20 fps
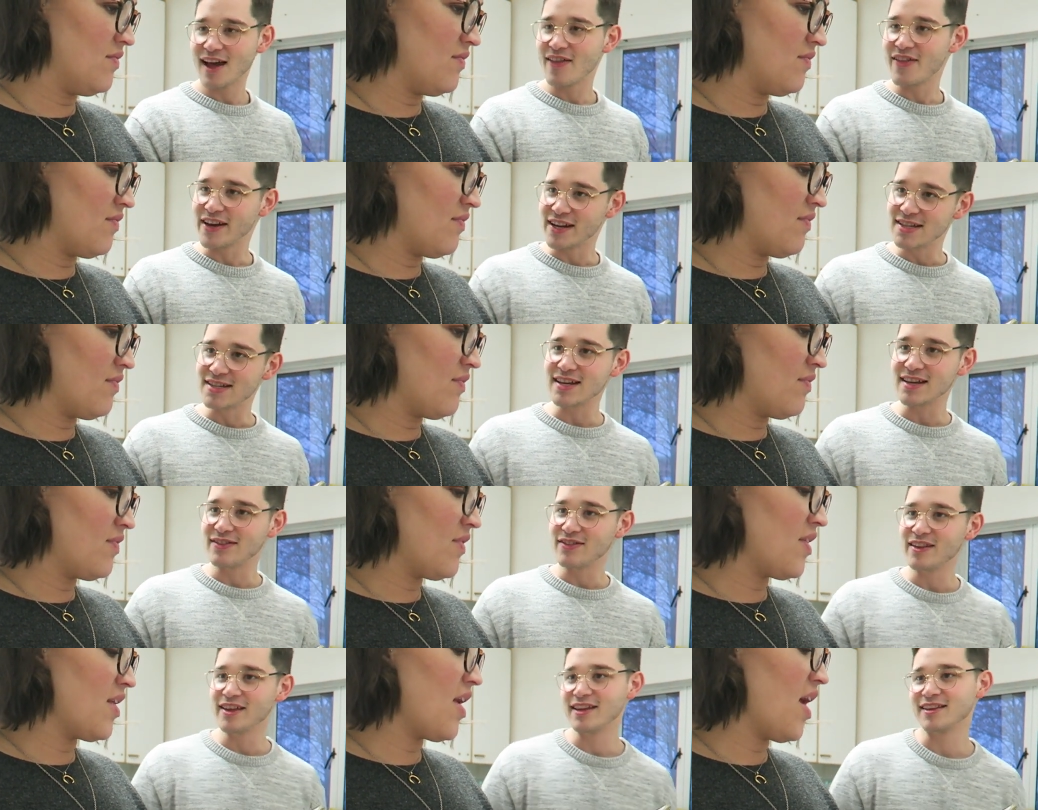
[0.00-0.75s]
Speaker 1: And then
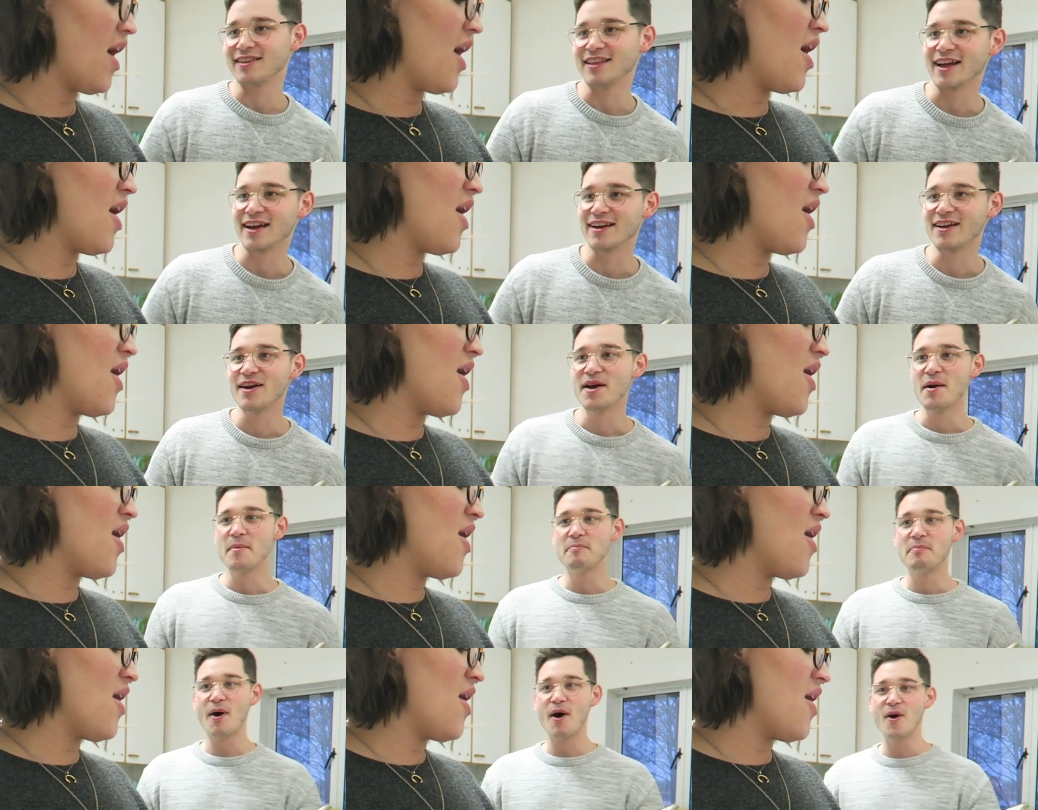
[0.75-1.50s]
he's in the
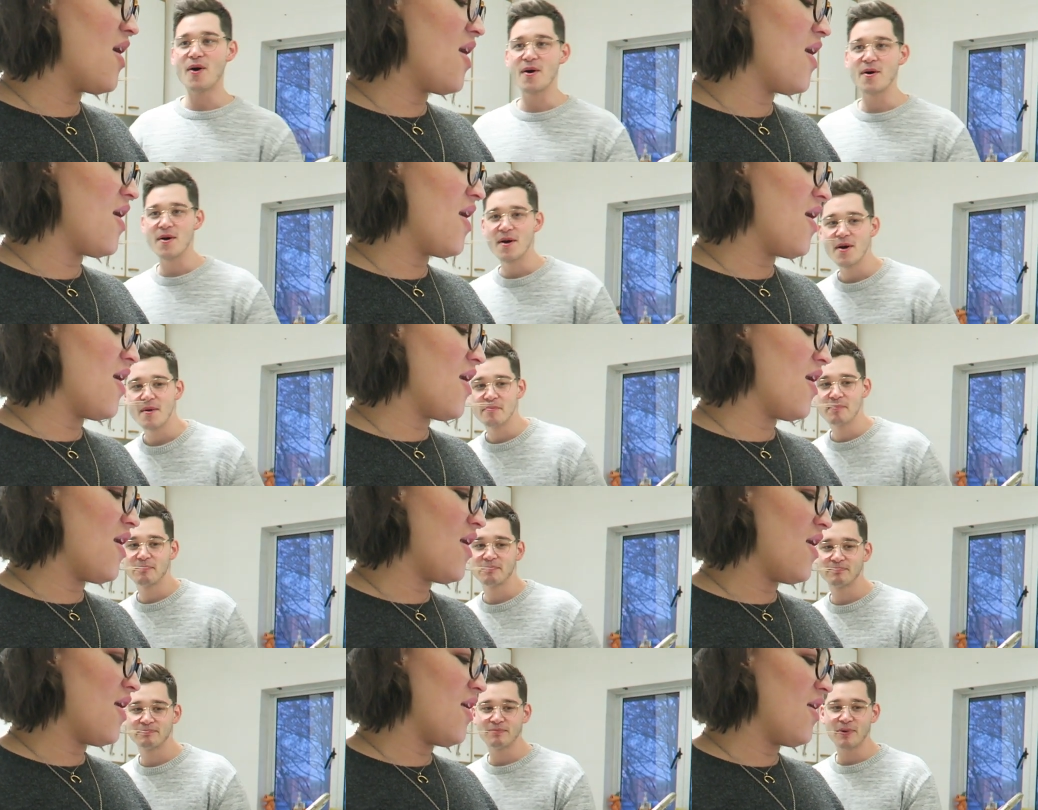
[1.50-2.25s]
uh...
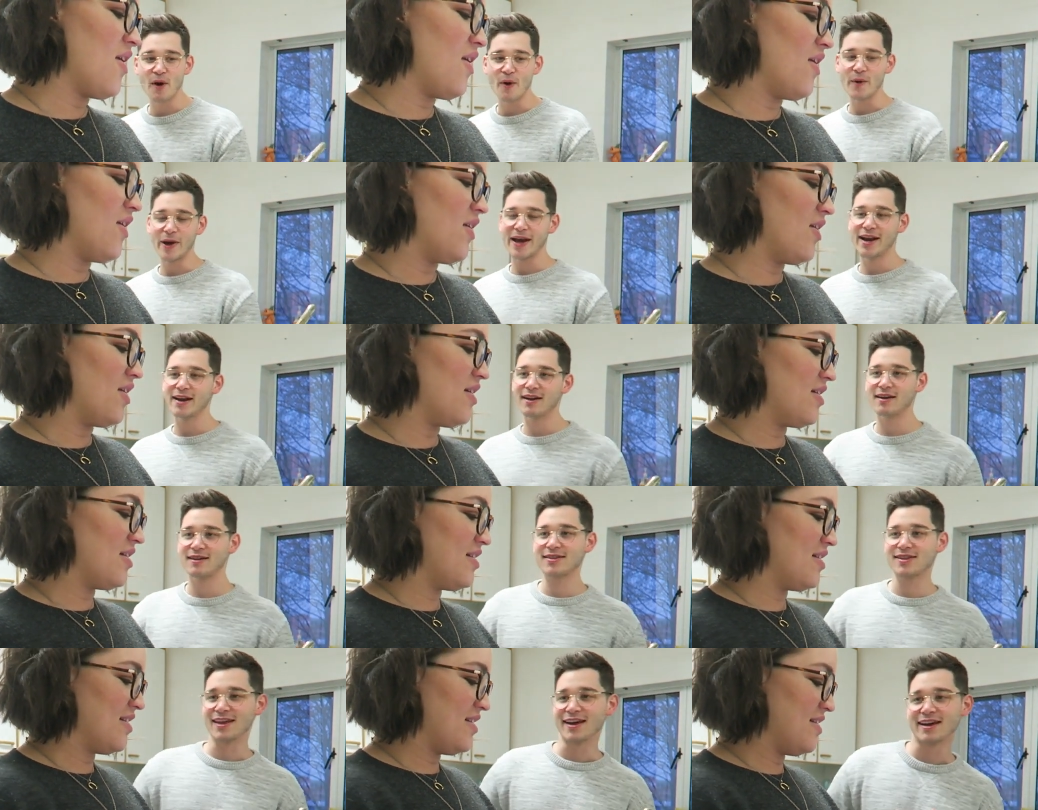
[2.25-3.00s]
po
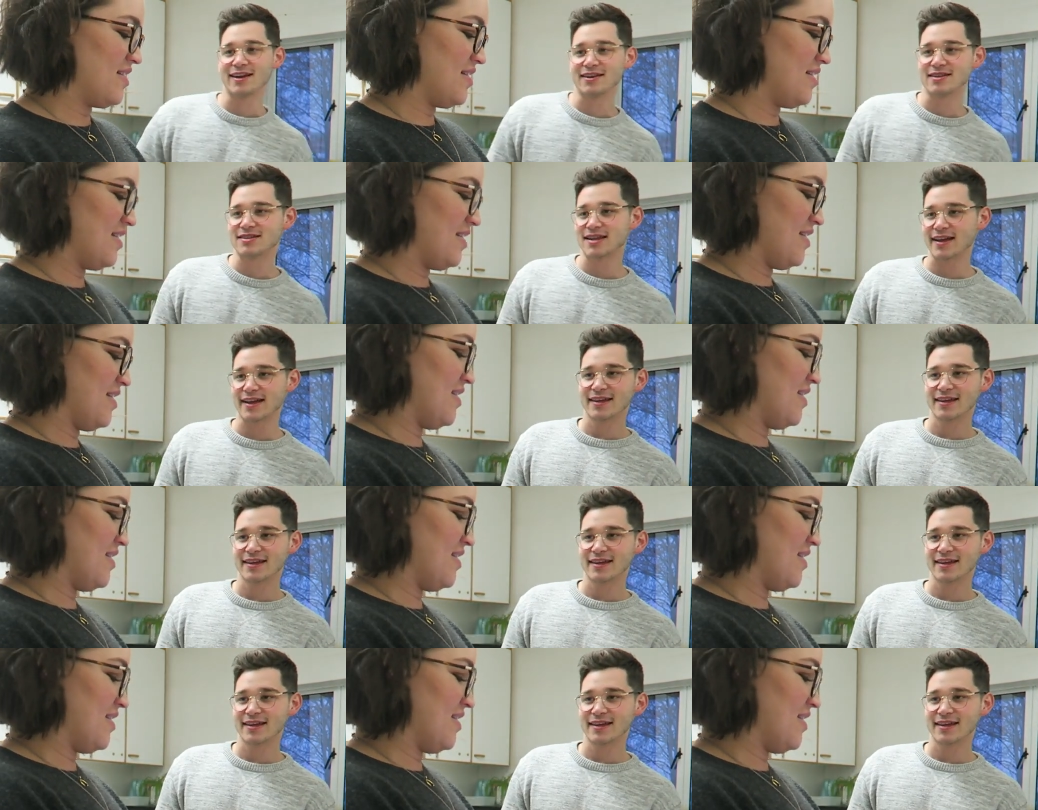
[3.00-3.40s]
poetic thing and he's